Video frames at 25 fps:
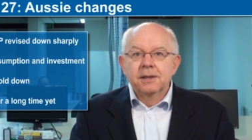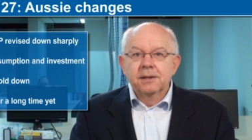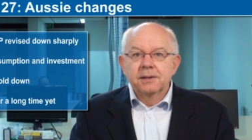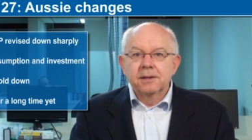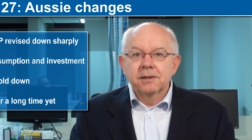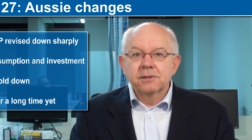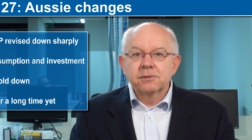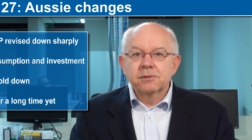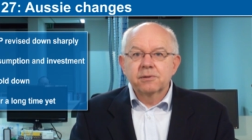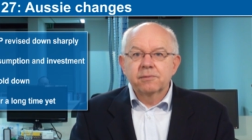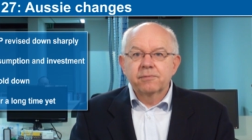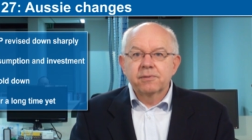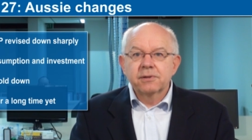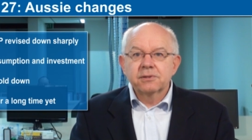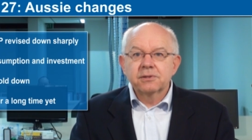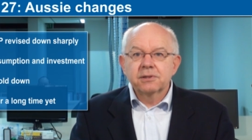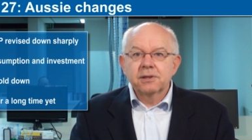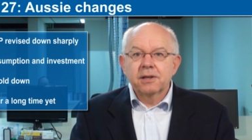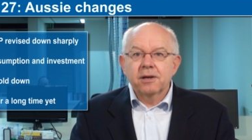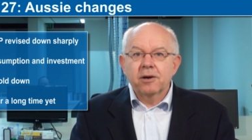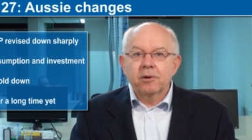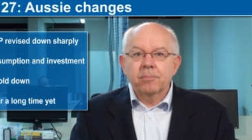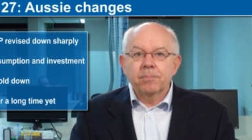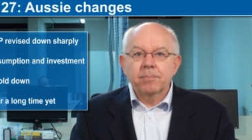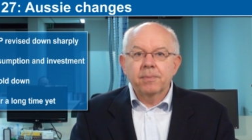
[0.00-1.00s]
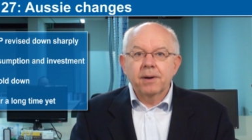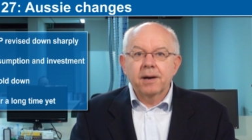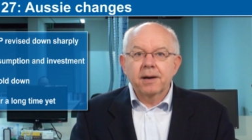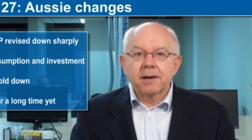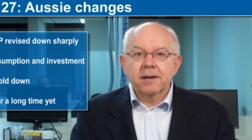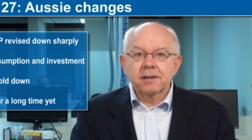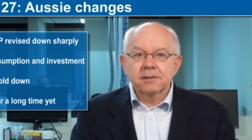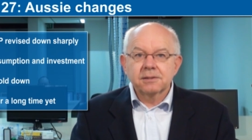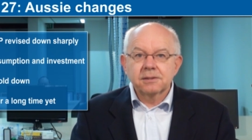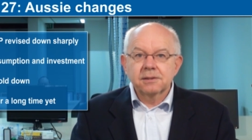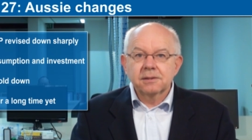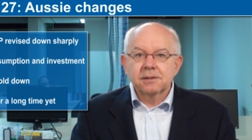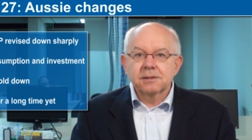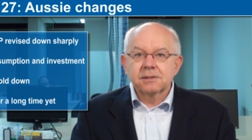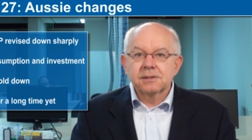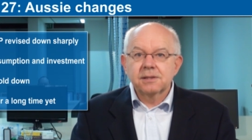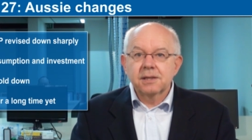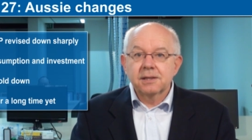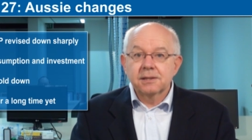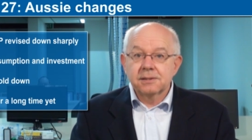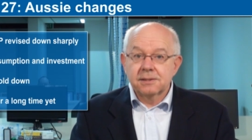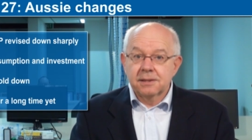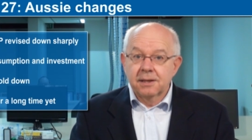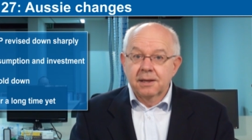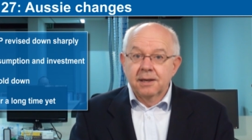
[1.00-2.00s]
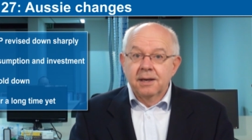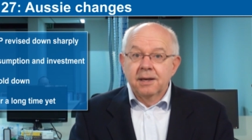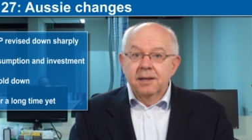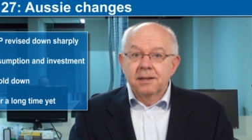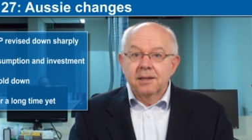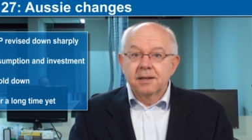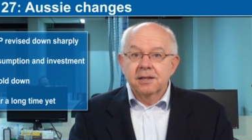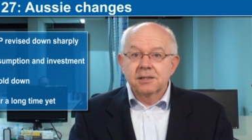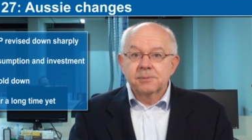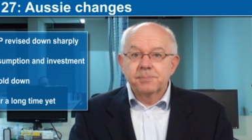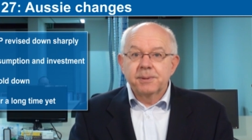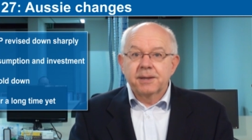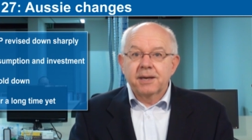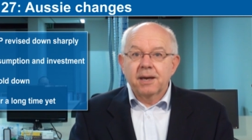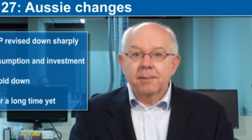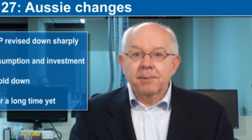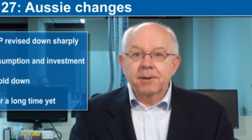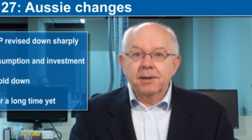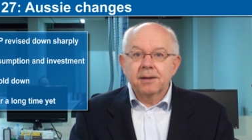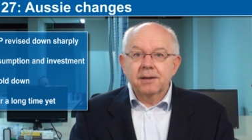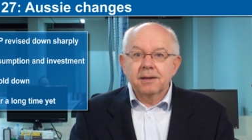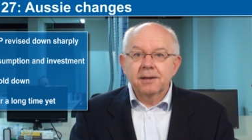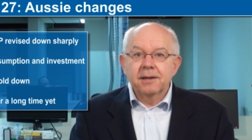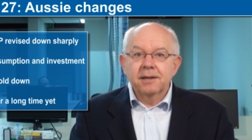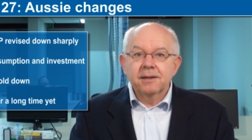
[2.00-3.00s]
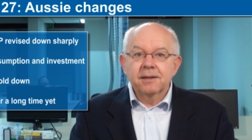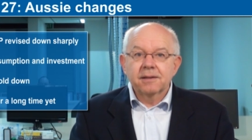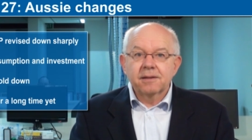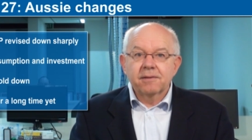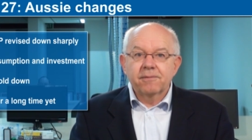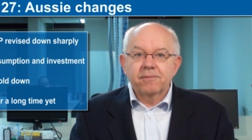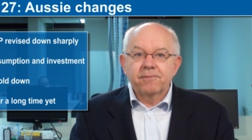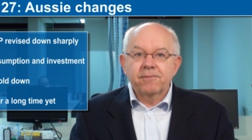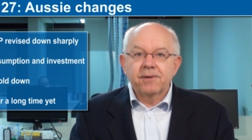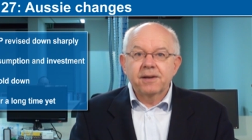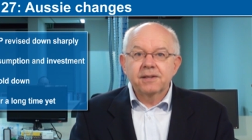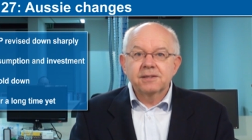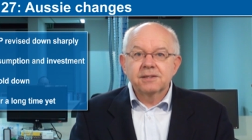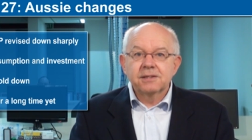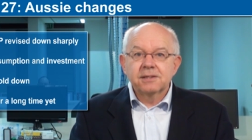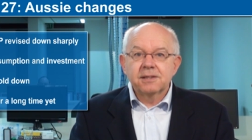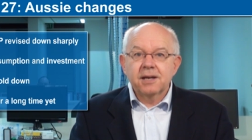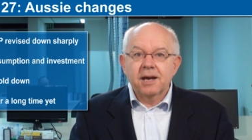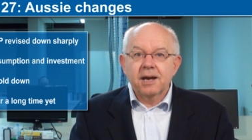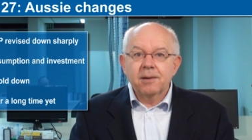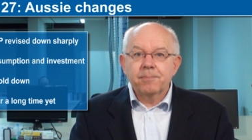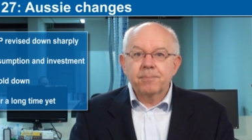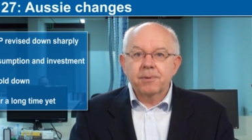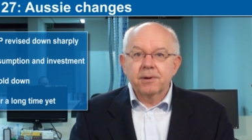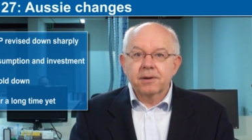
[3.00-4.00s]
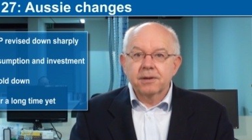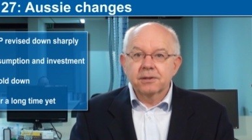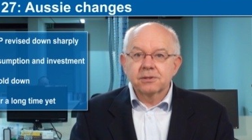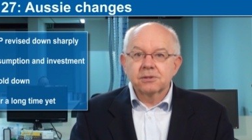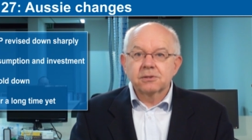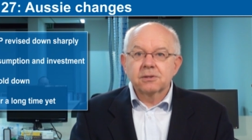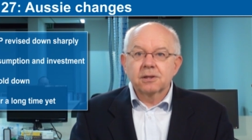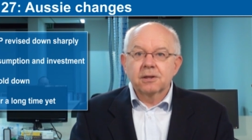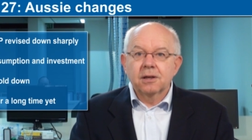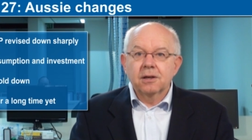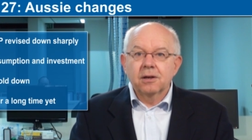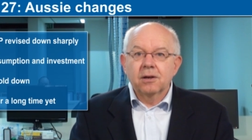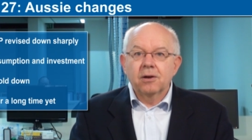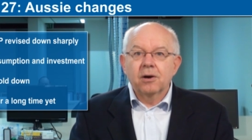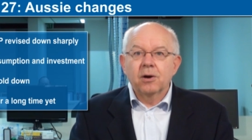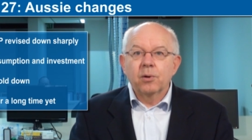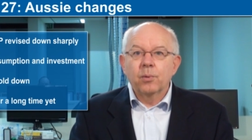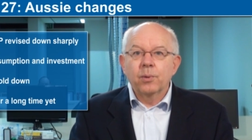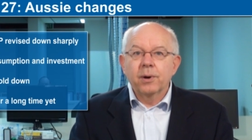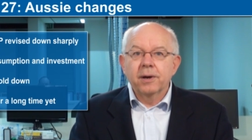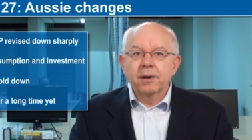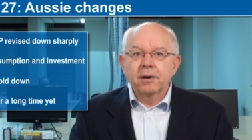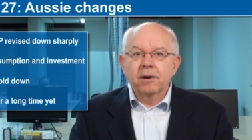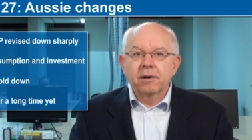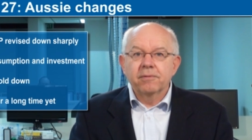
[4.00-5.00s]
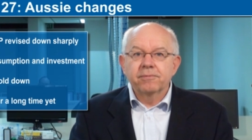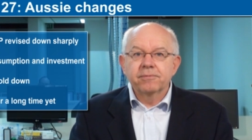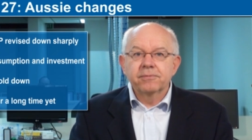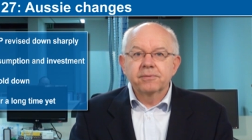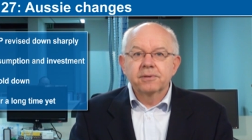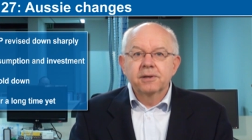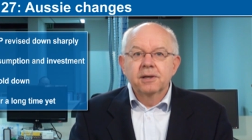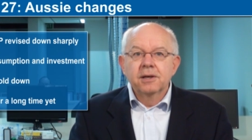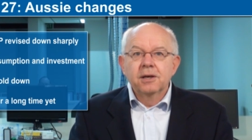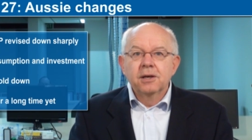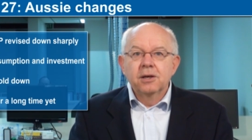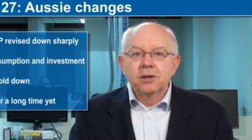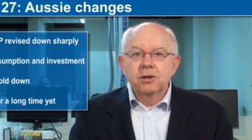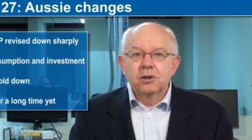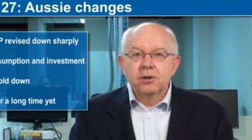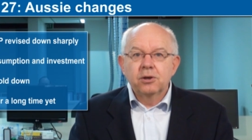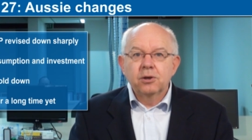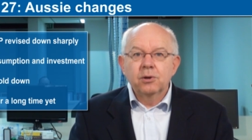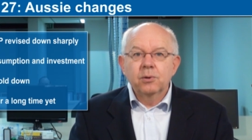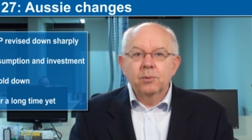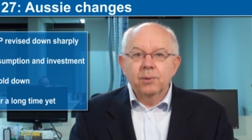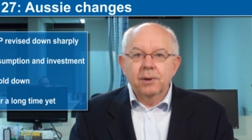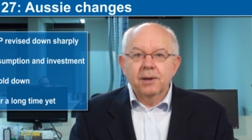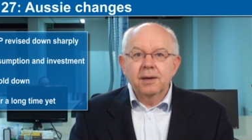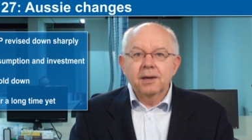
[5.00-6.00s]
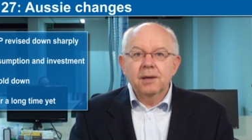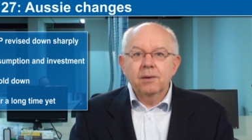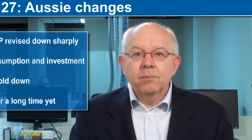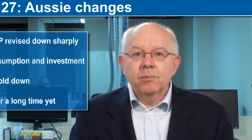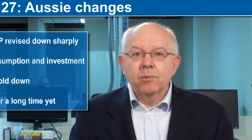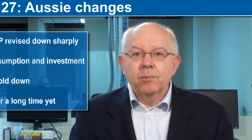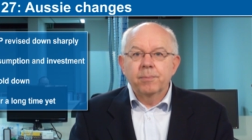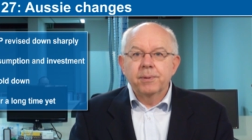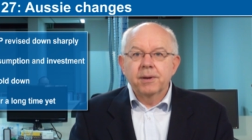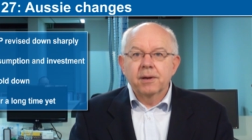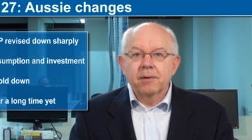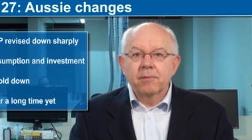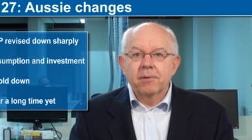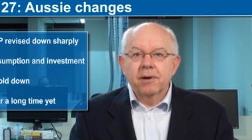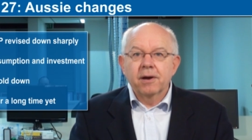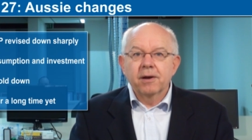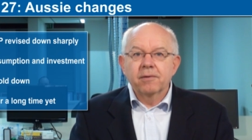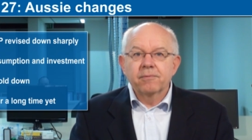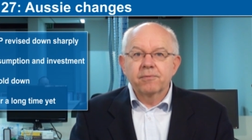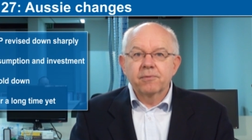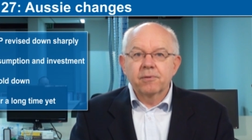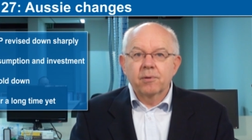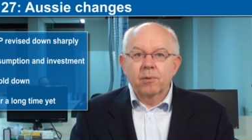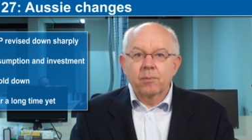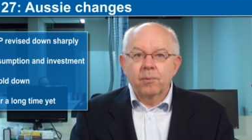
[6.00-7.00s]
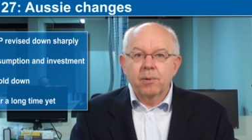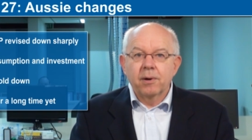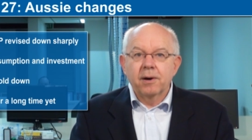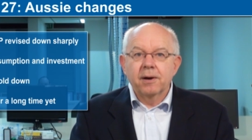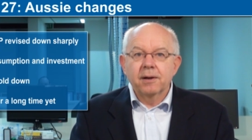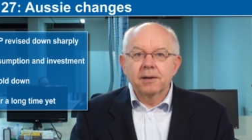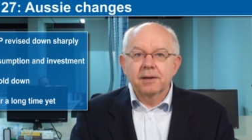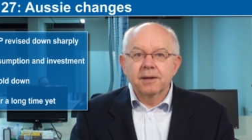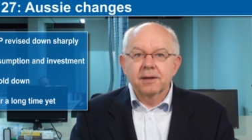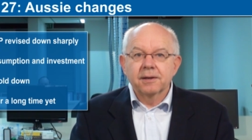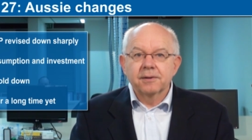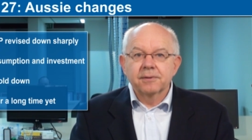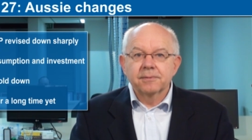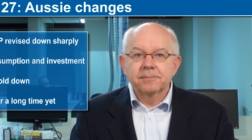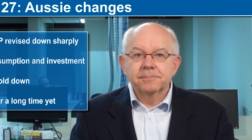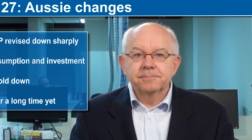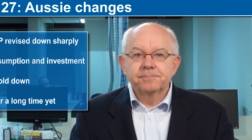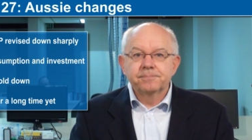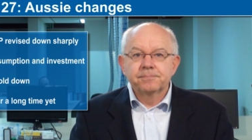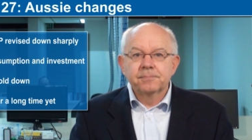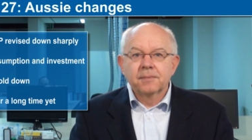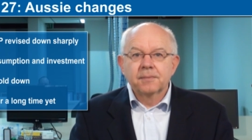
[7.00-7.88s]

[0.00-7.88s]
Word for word: This revision helped markets in the sense that it's becoming clear that the Fed's tapering is still a long way off. Q E will be around for a while yet.